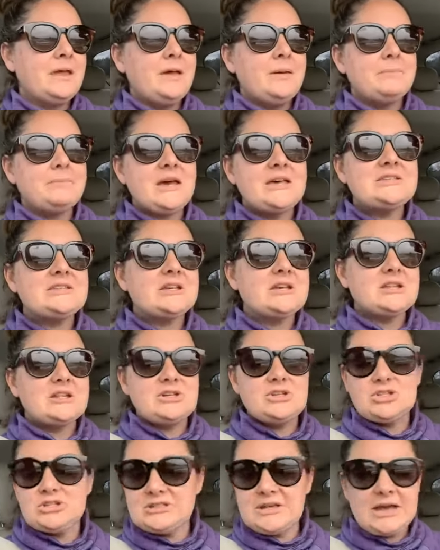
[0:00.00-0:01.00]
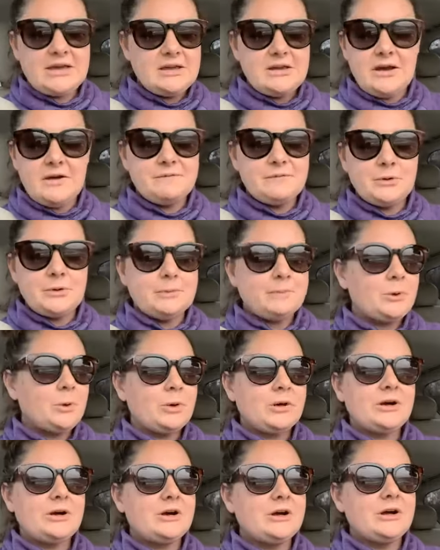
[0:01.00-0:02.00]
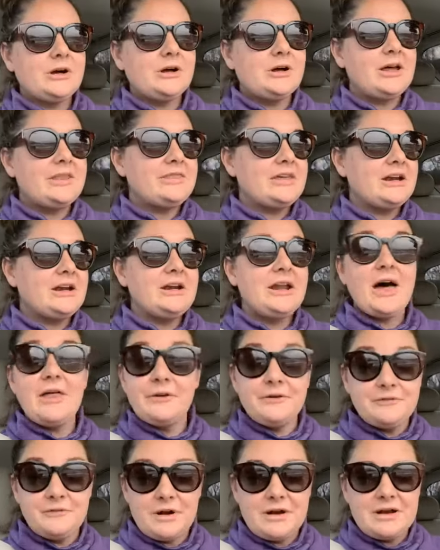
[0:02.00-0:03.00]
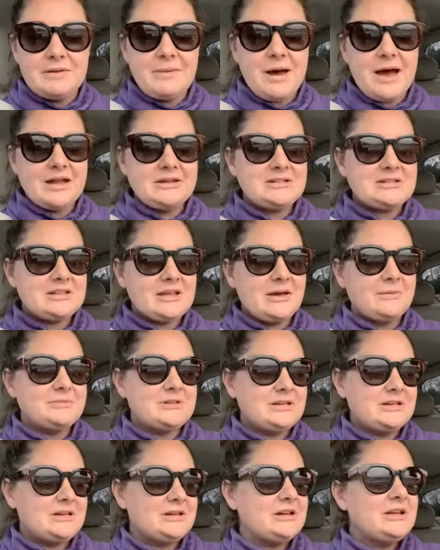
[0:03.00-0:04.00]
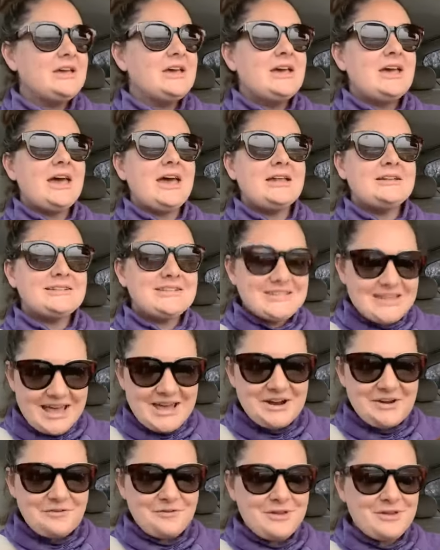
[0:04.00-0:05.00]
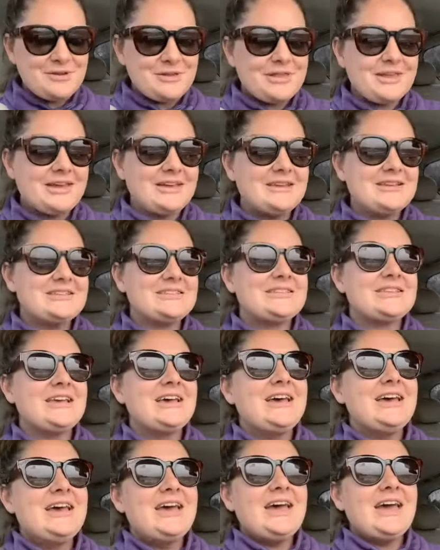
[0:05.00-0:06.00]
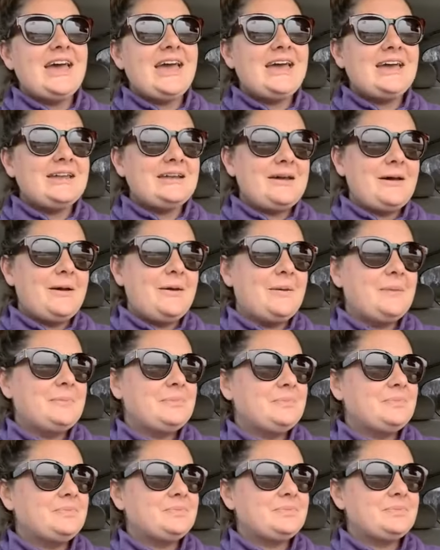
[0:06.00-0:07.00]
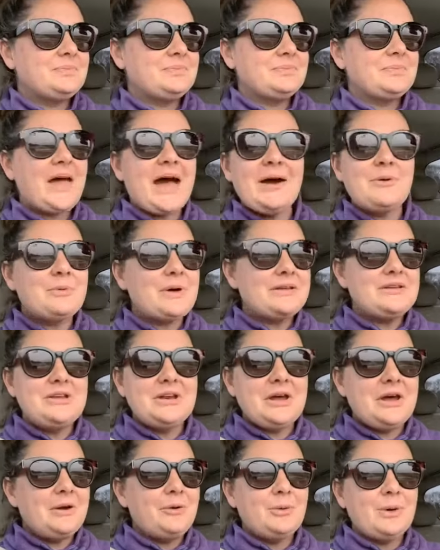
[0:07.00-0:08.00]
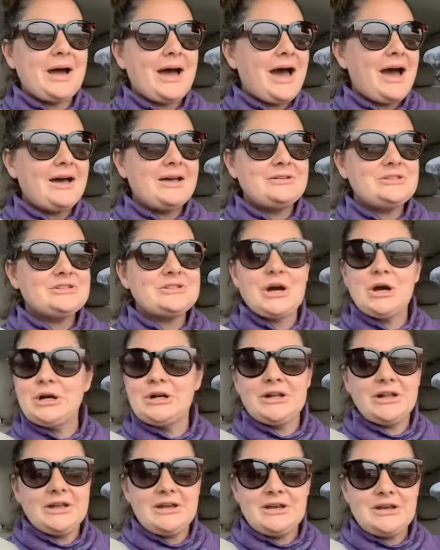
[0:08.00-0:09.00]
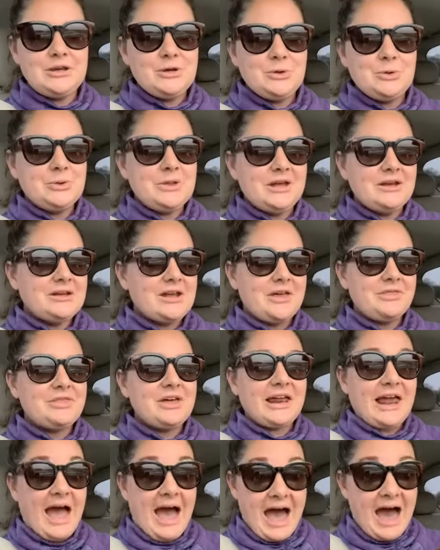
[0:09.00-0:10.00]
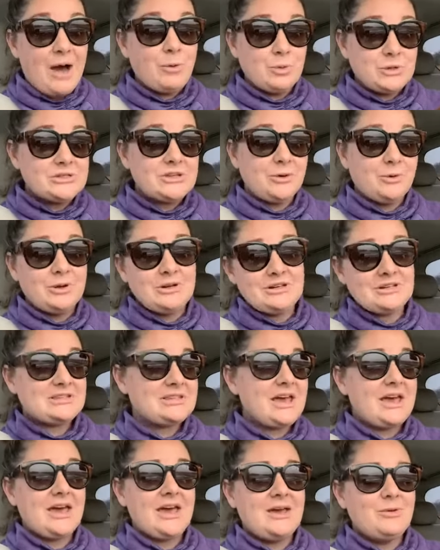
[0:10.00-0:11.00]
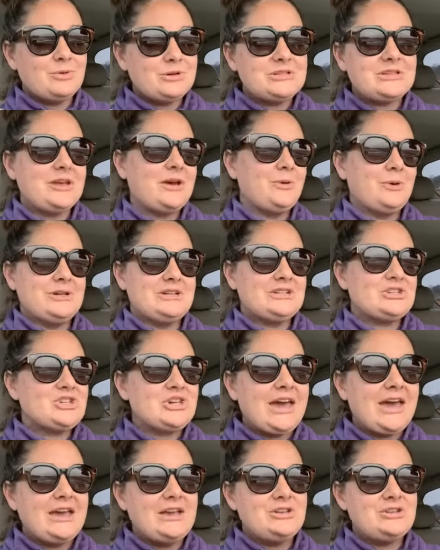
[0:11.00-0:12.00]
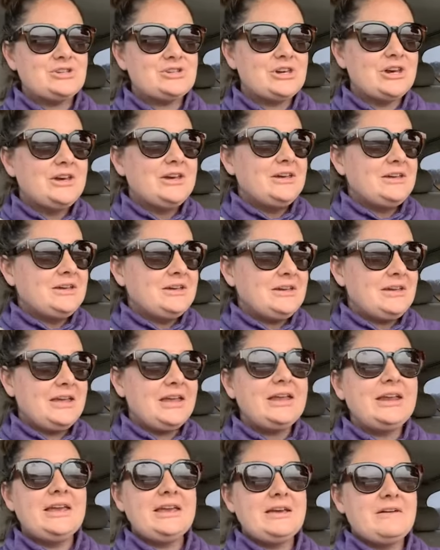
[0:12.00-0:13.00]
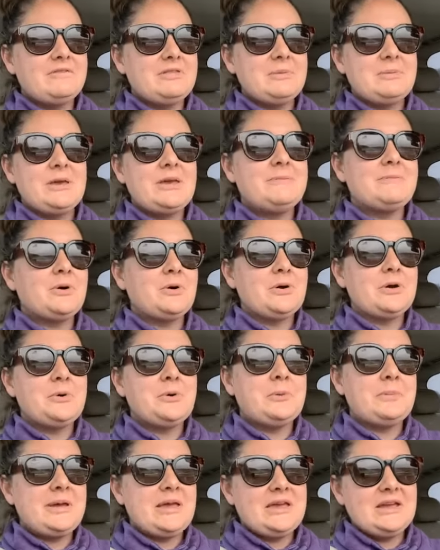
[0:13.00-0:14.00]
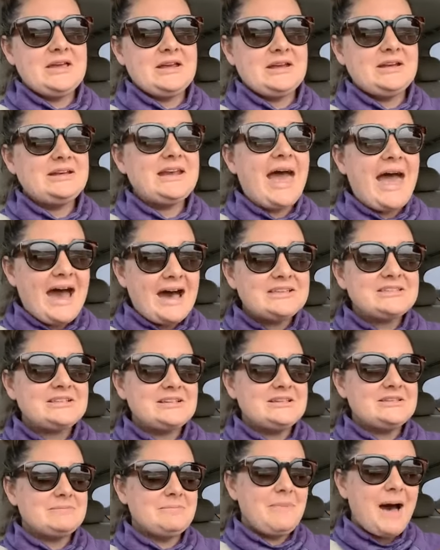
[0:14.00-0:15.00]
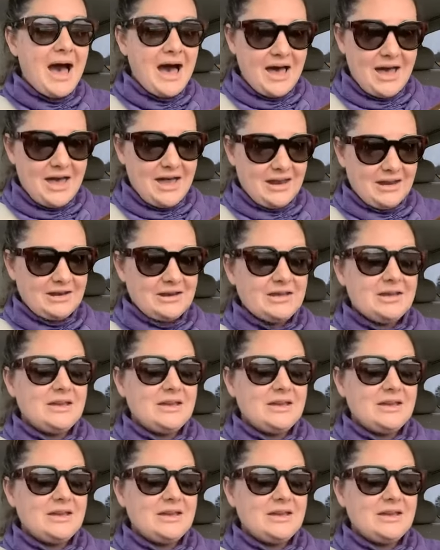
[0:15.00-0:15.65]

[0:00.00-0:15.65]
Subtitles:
Basically just taking up for the poor girl. And then another friend of mine stepped in and said a few things. And I certainly knew that nothing I was going to say was going to change any of the people who were being nasty's mind.